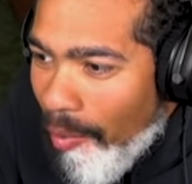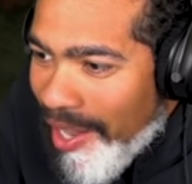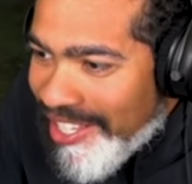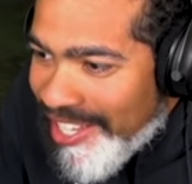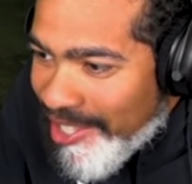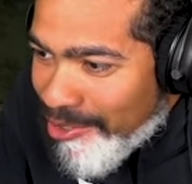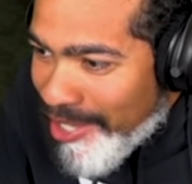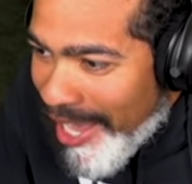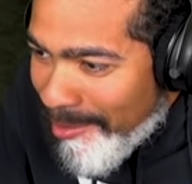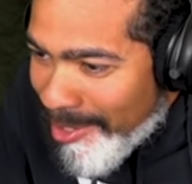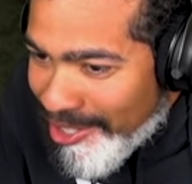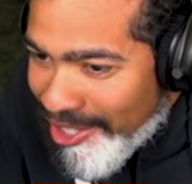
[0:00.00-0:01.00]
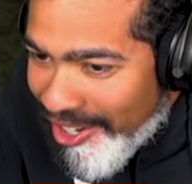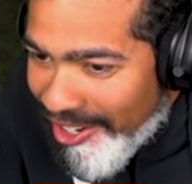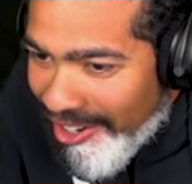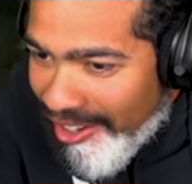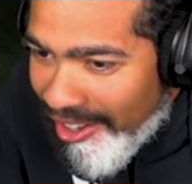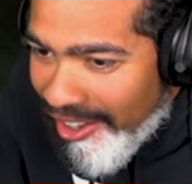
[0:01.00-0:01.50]
Oh wait, does that do damage?
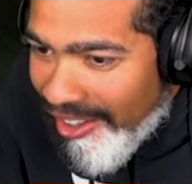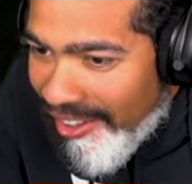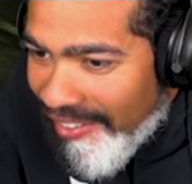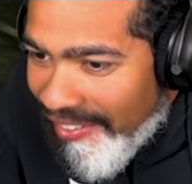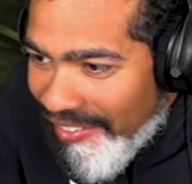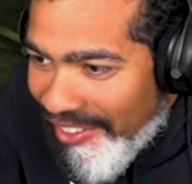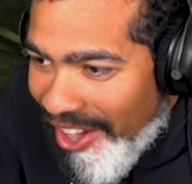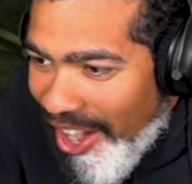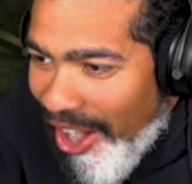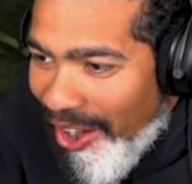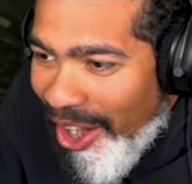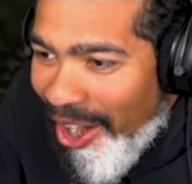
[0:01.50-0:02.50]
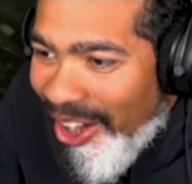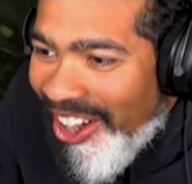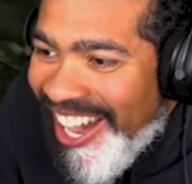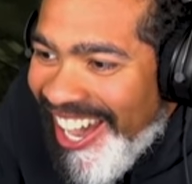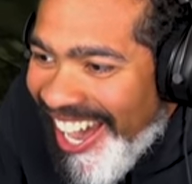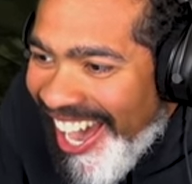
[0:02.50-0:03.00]
No. Yes. Oh,
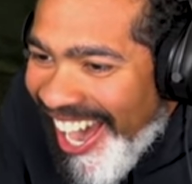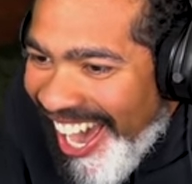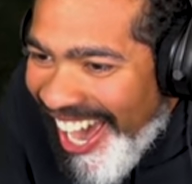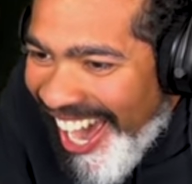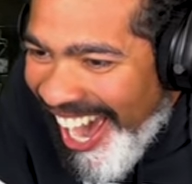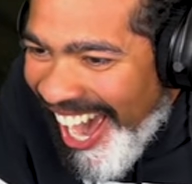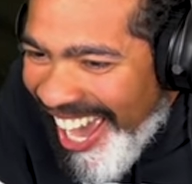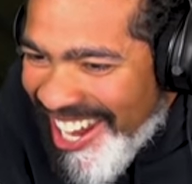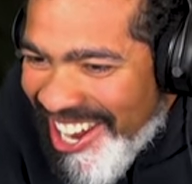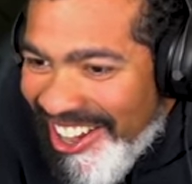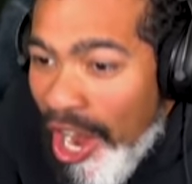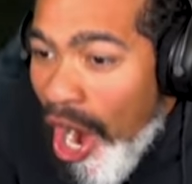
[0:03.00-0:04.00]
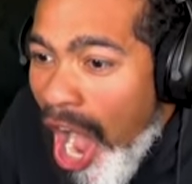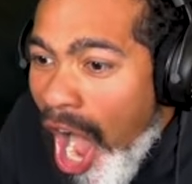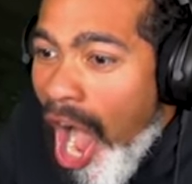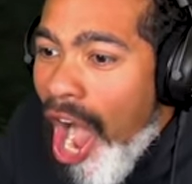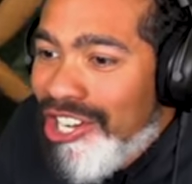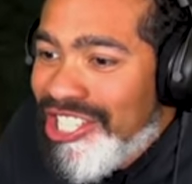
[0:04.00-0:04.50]
oh. oh. no.
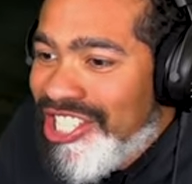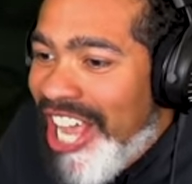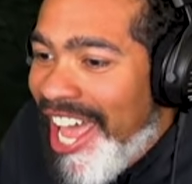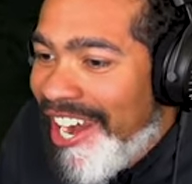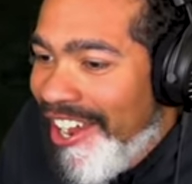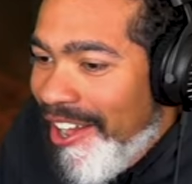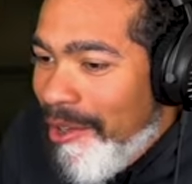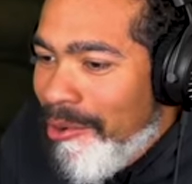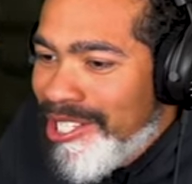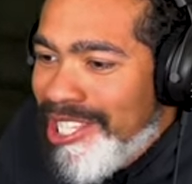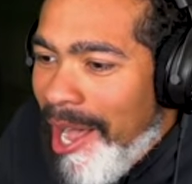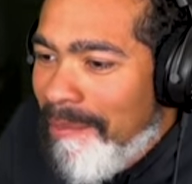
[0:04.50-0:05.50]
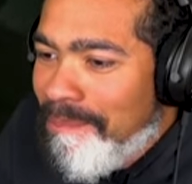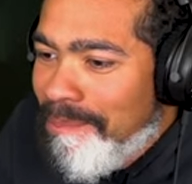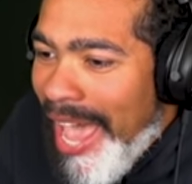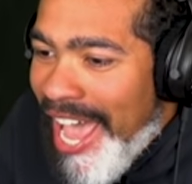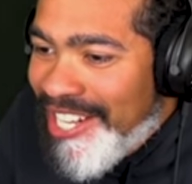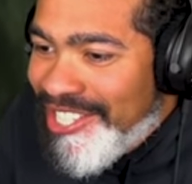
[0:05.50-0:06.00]
Oh, shit! What's up,
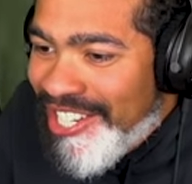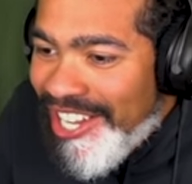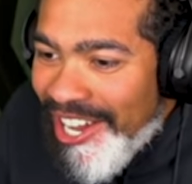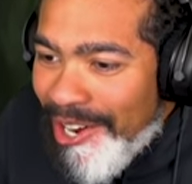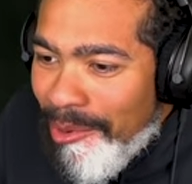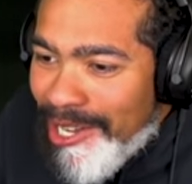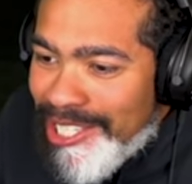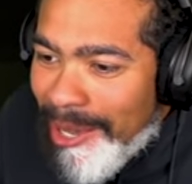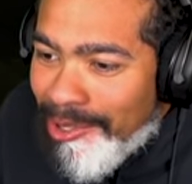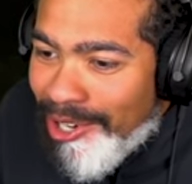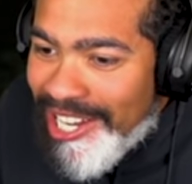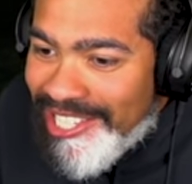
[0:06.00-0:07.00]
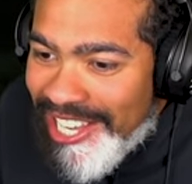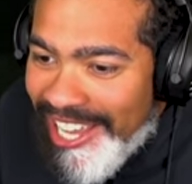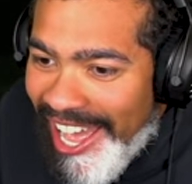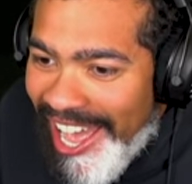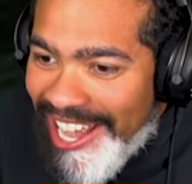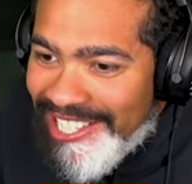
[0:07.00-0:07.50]
bitch? Out, what's I'm up, out, crusty
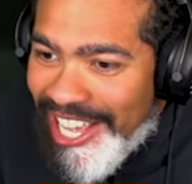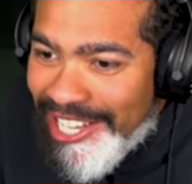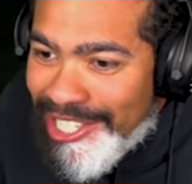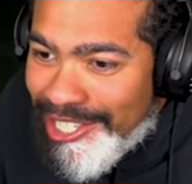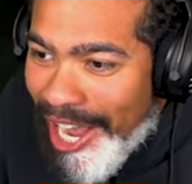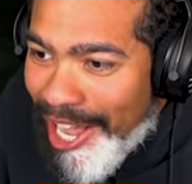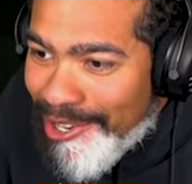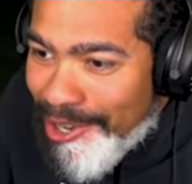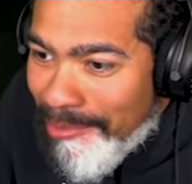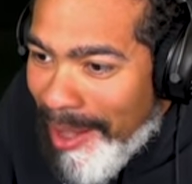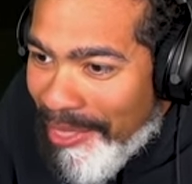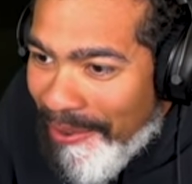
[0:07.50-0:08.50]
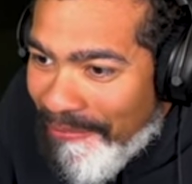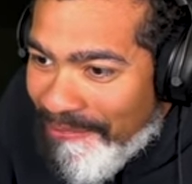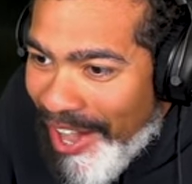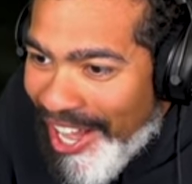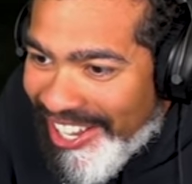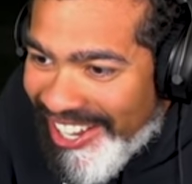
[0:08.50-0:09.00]
ass? Get stunned, you
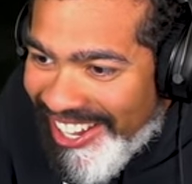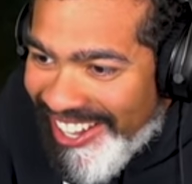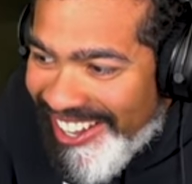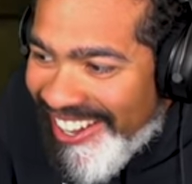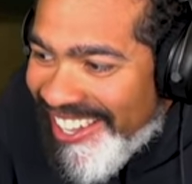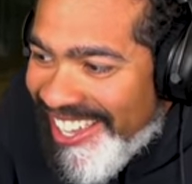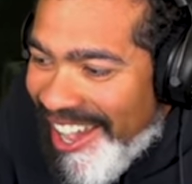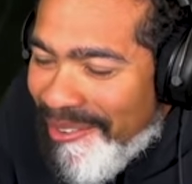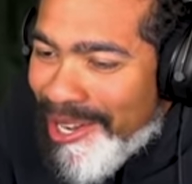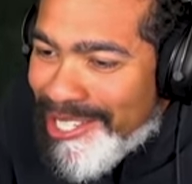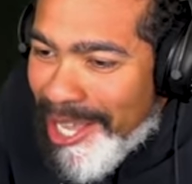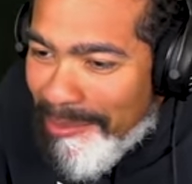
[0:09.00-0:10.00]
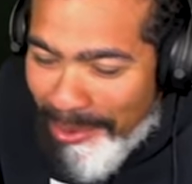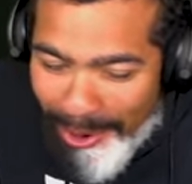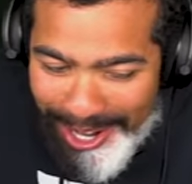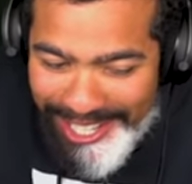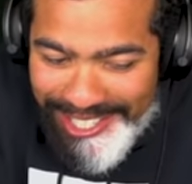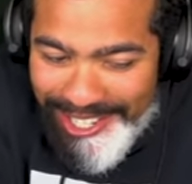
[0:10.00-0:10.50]
motherfucker. Yeah, what's up,
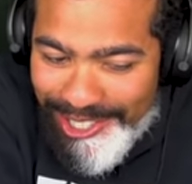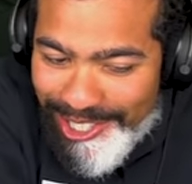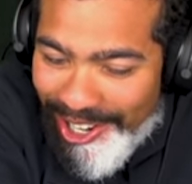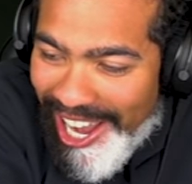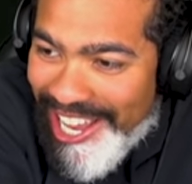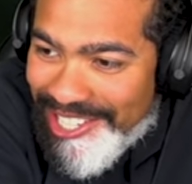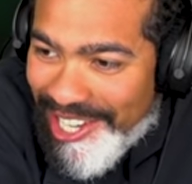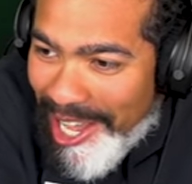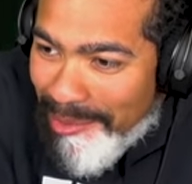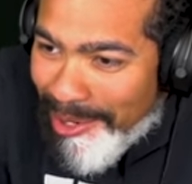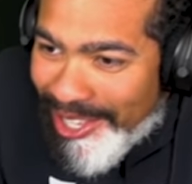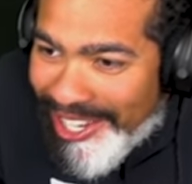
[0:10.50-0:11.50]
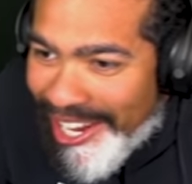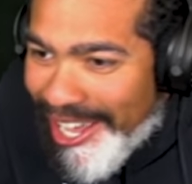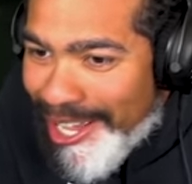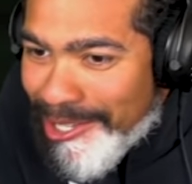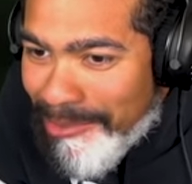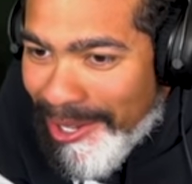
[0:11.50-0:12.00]
boys? You trash gamer looking
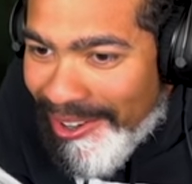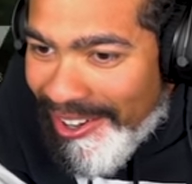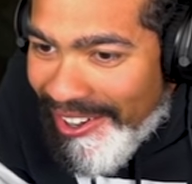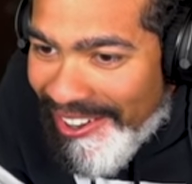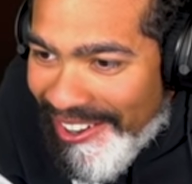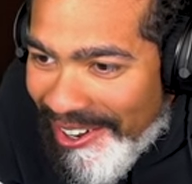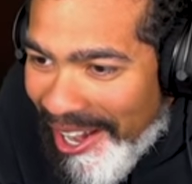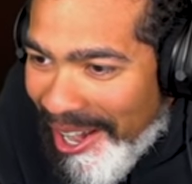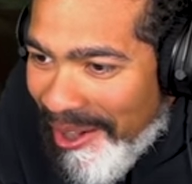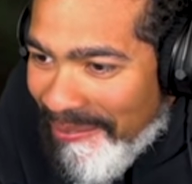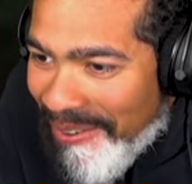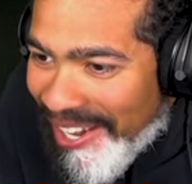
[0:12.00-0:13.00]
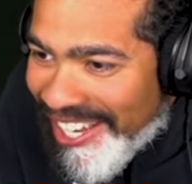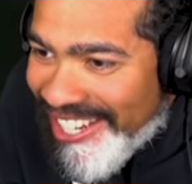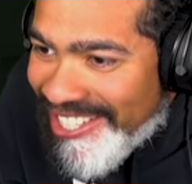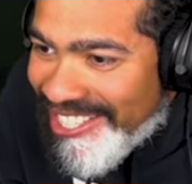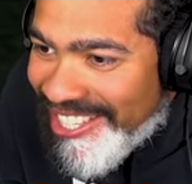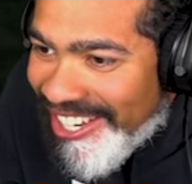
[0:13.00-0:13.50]
ass, but oh,
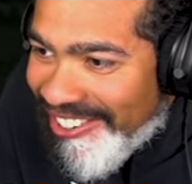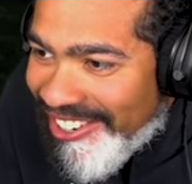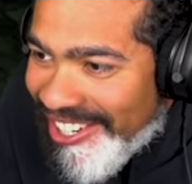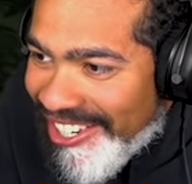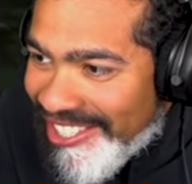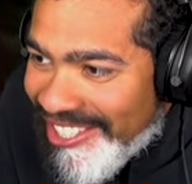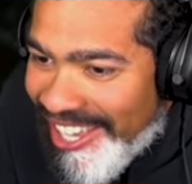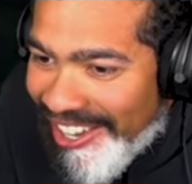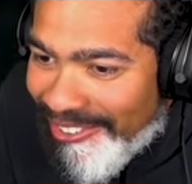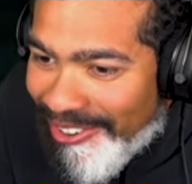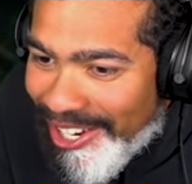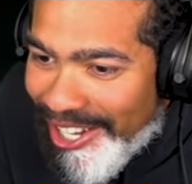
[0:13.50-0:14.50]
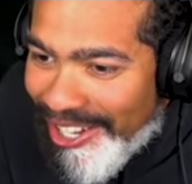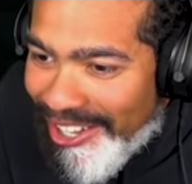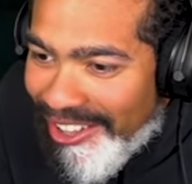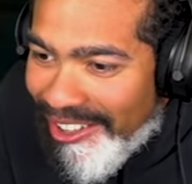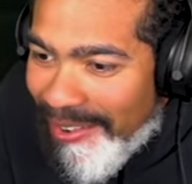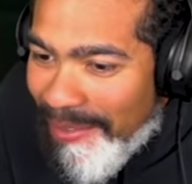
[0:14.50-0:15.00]
fucking serious. Get real.